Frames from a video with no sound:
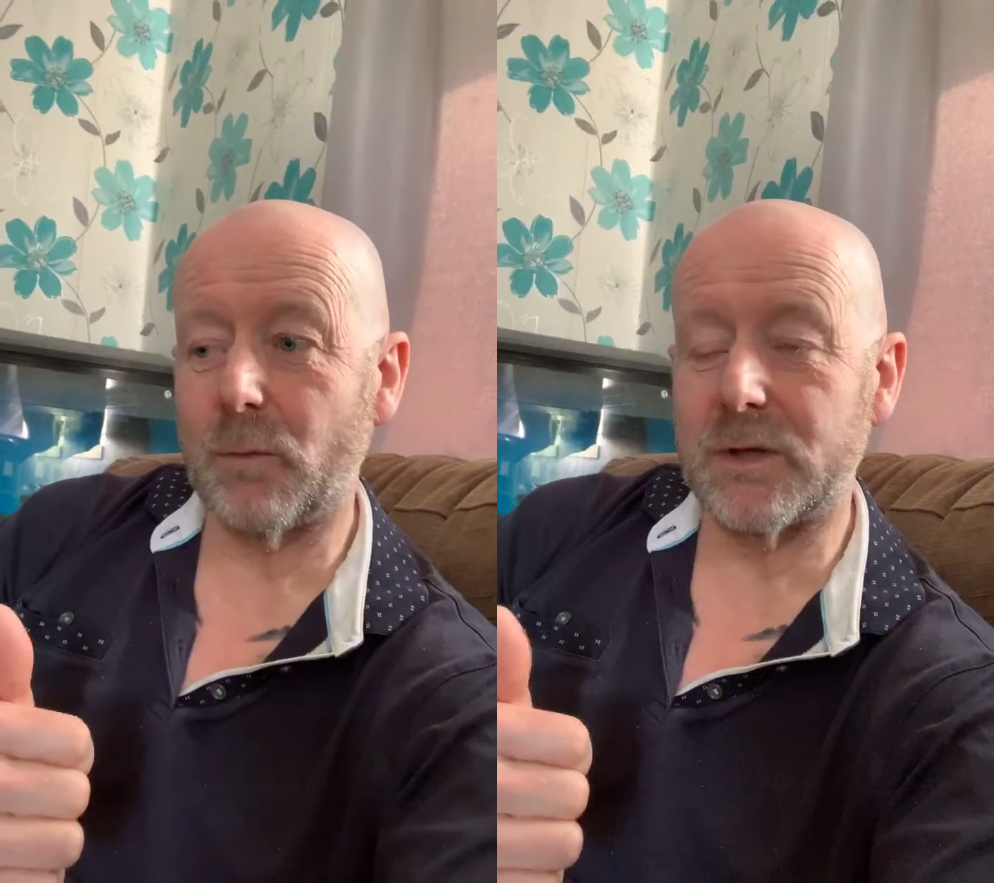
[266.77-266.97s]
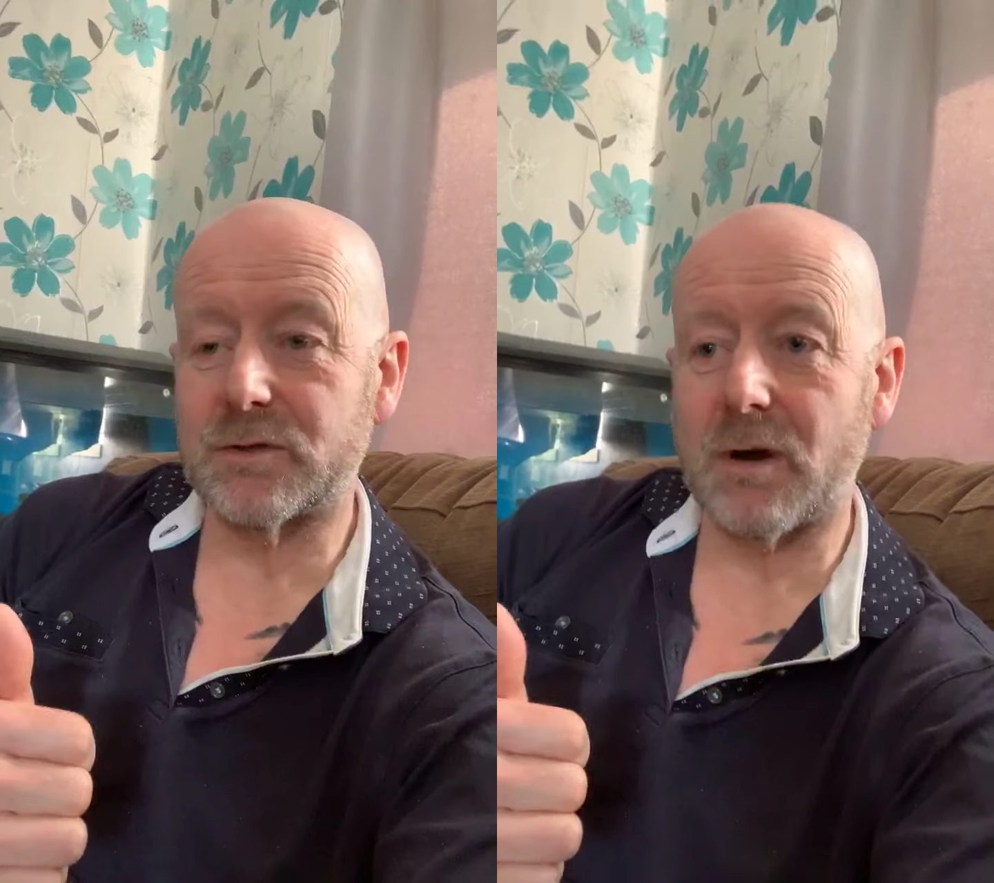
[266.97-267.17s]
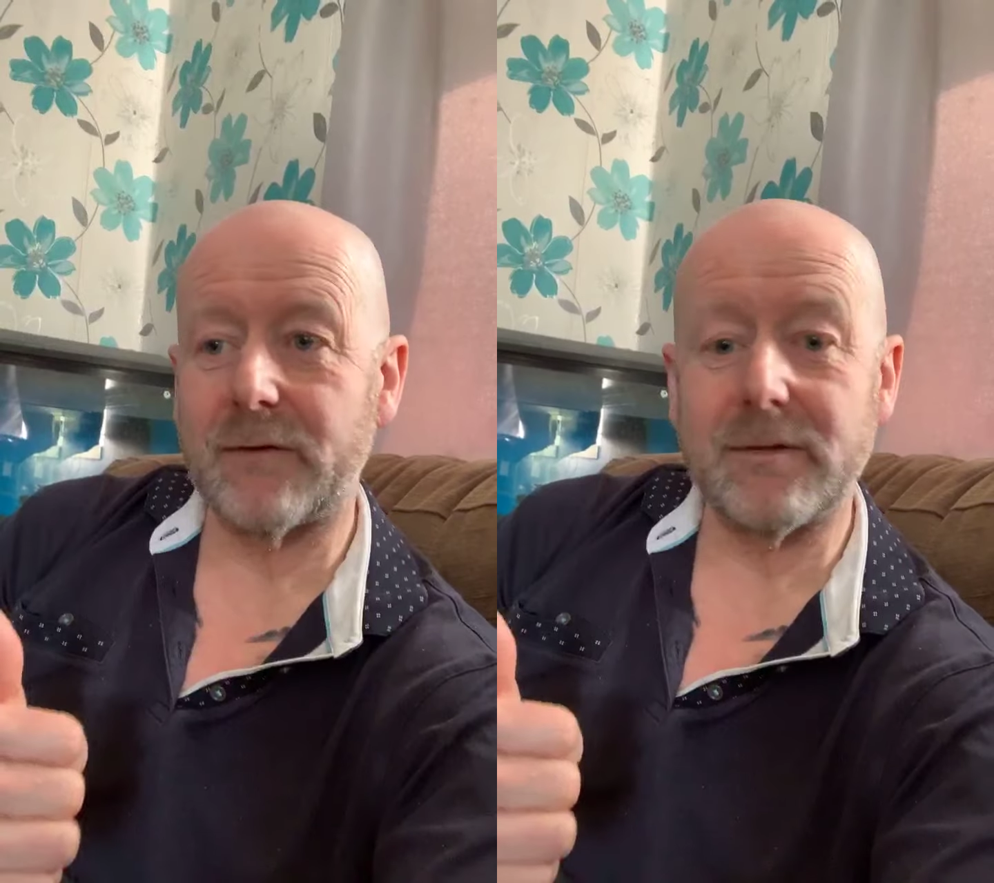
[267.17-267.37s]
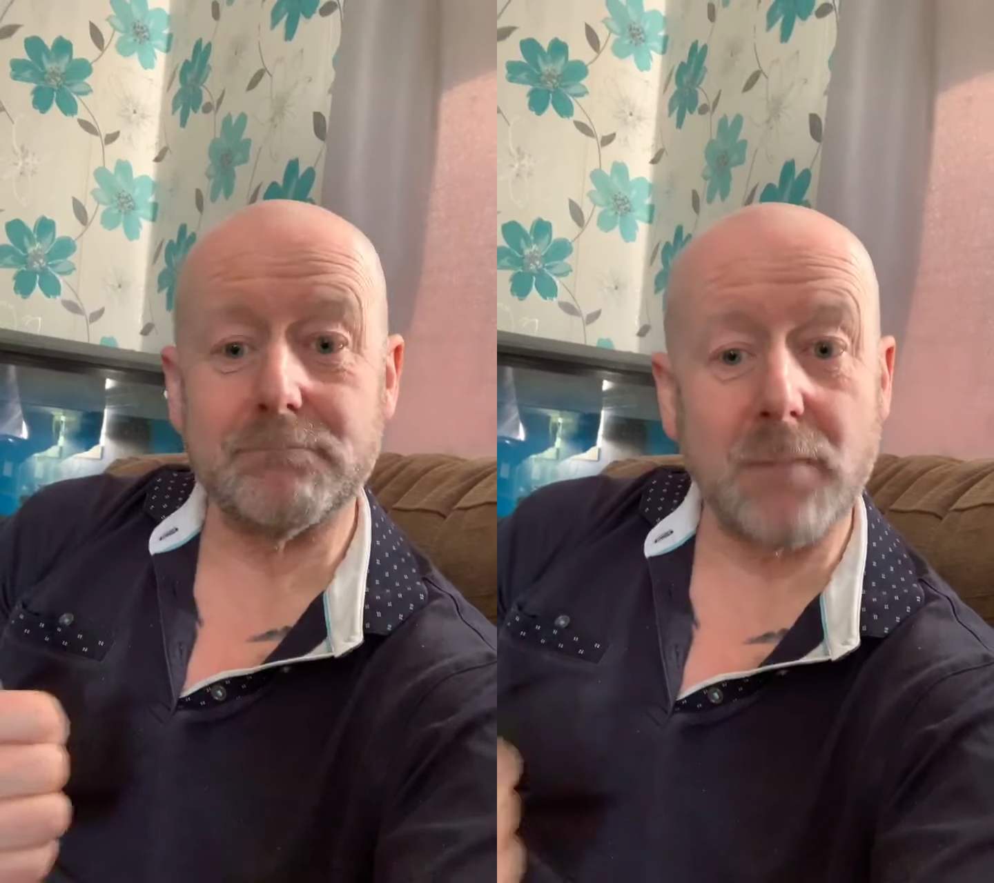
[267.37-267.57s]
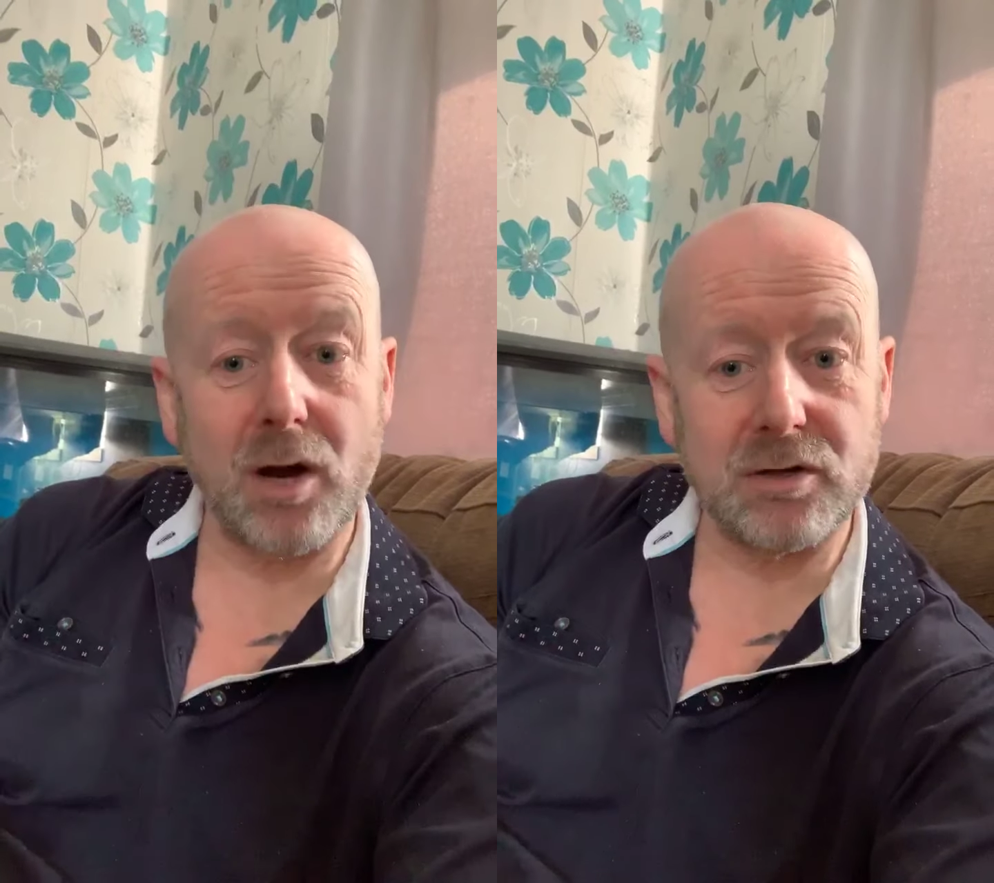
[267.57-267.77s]
driving
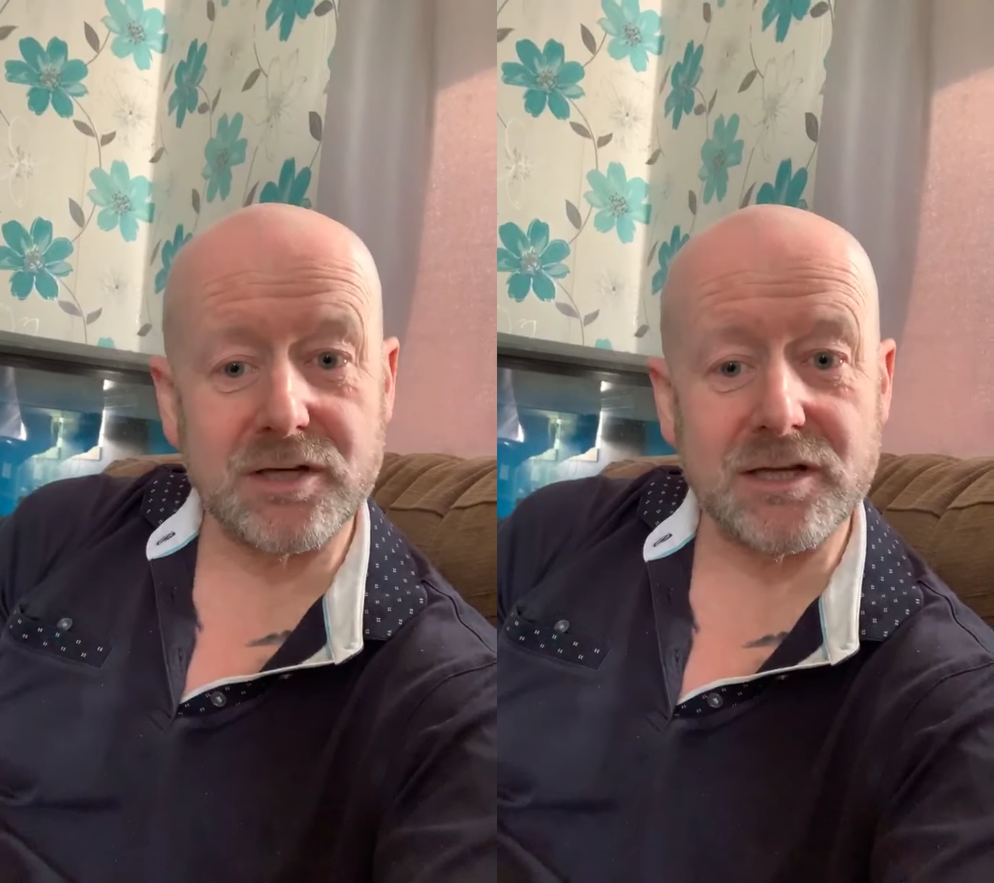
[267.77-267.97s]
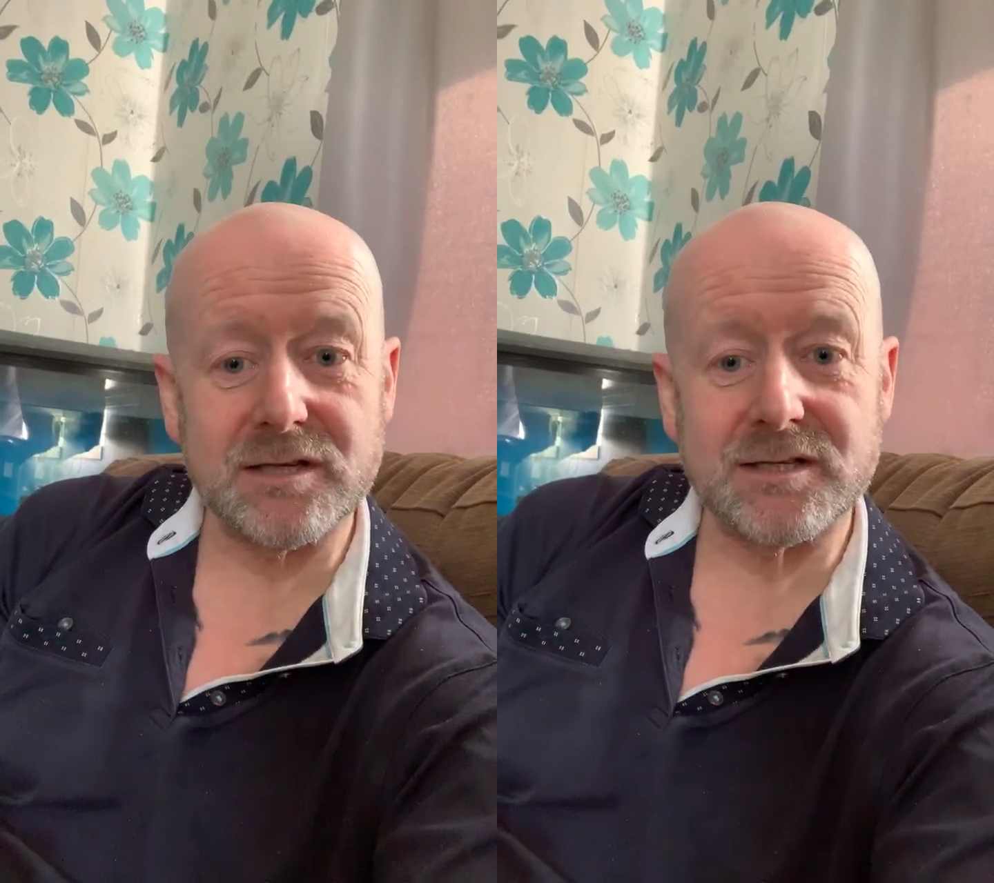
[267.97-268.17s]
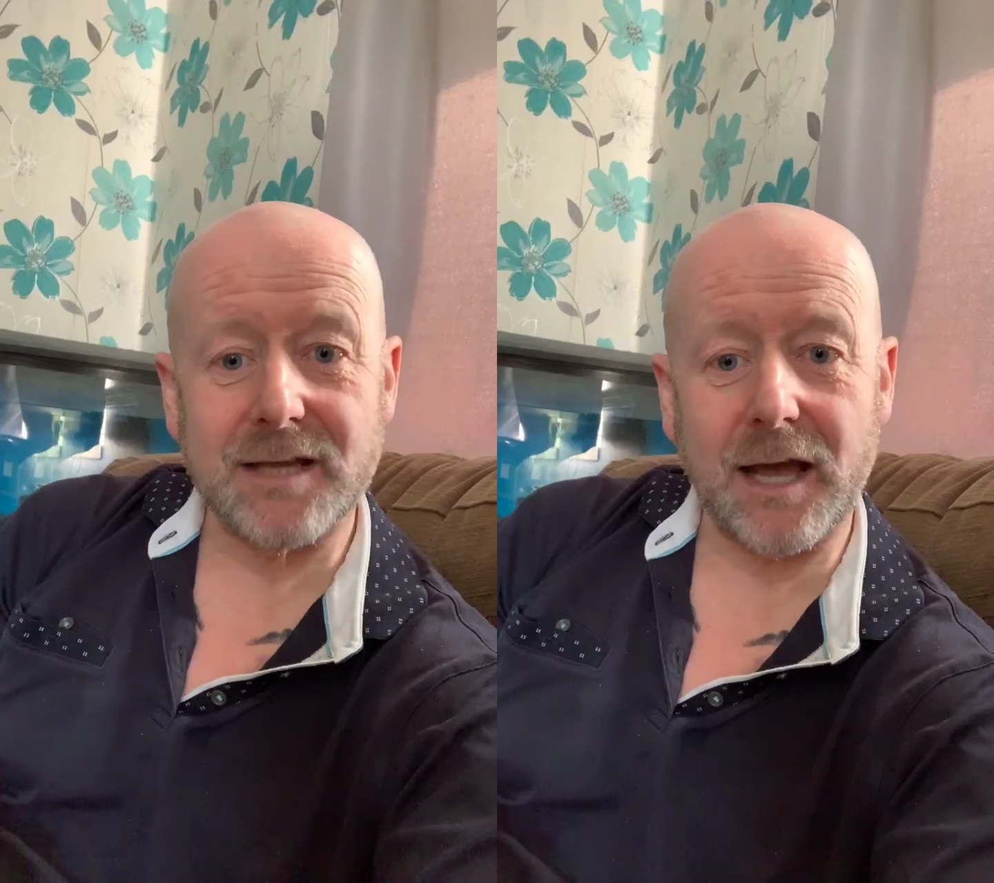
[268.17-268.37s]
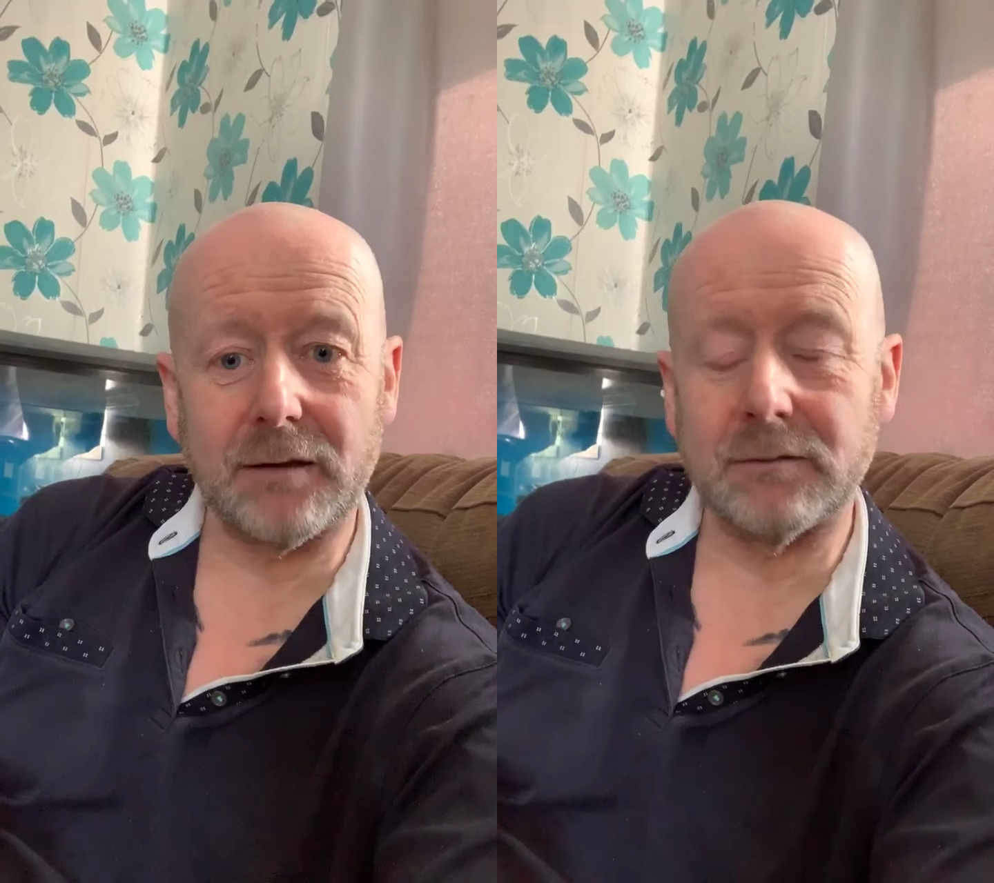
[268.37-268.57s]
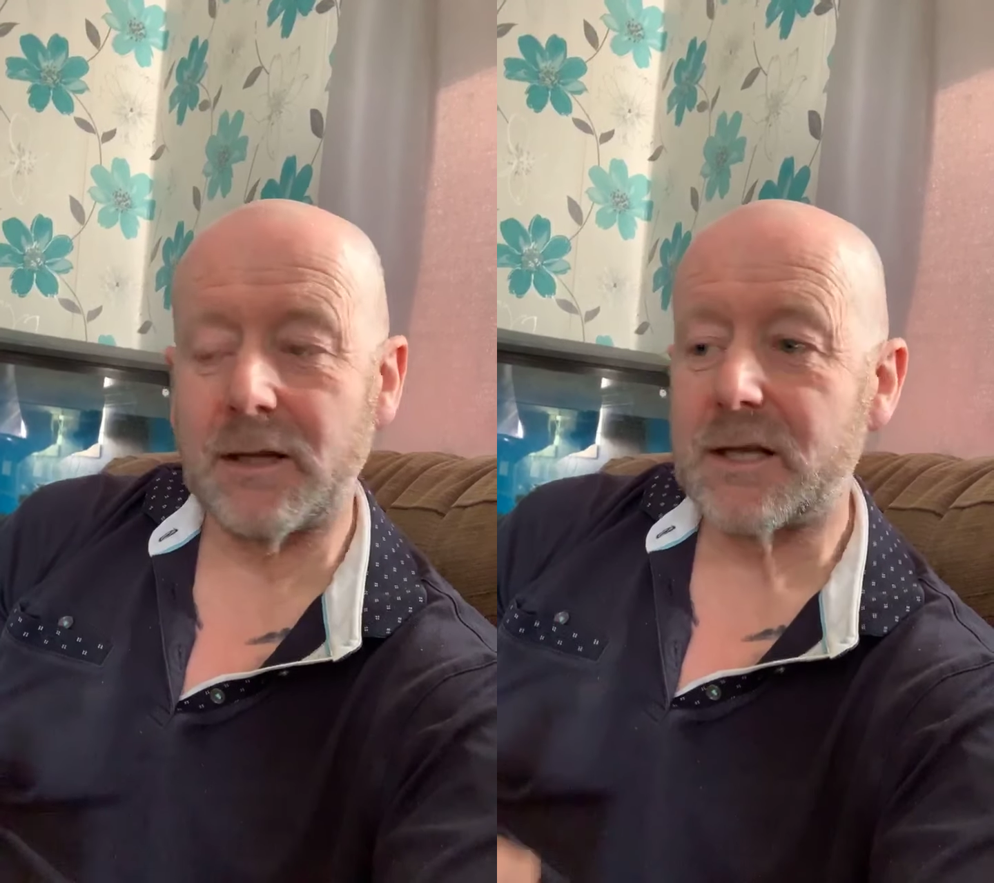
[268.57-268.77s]
margins
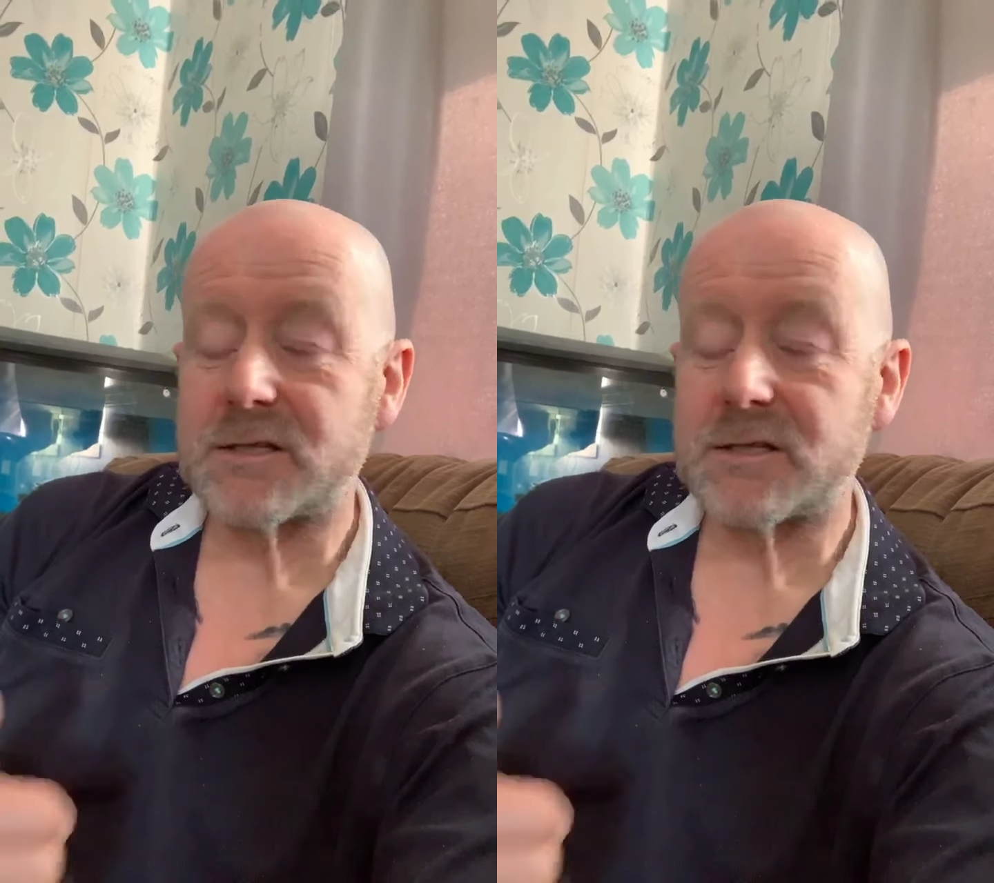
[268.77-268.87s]
down.